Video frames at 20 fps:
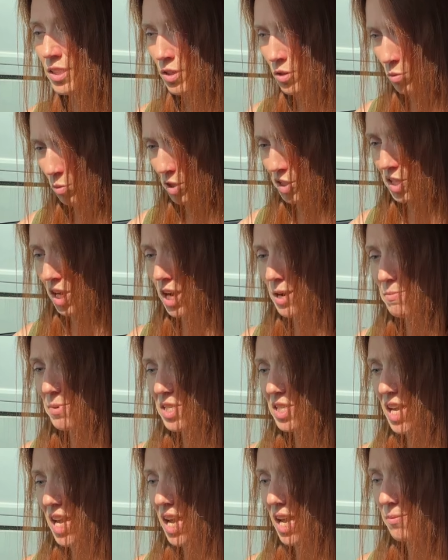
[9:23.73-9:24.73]
What time
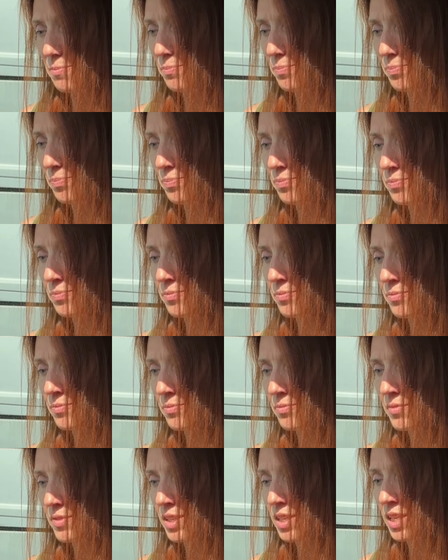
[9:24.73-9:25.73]
is it?
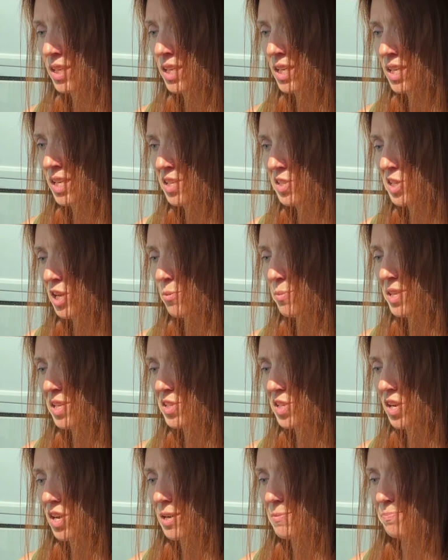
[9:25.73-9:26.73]
Tell me the
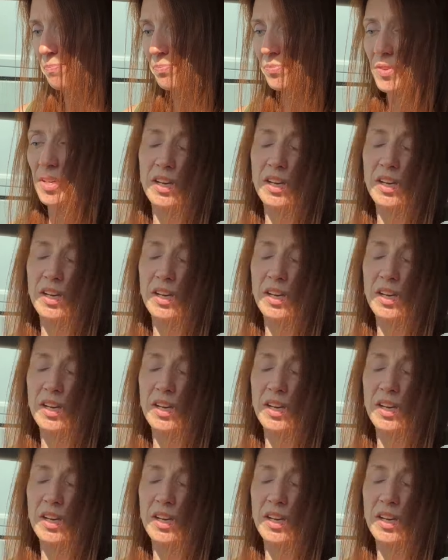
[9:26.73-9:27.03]
time.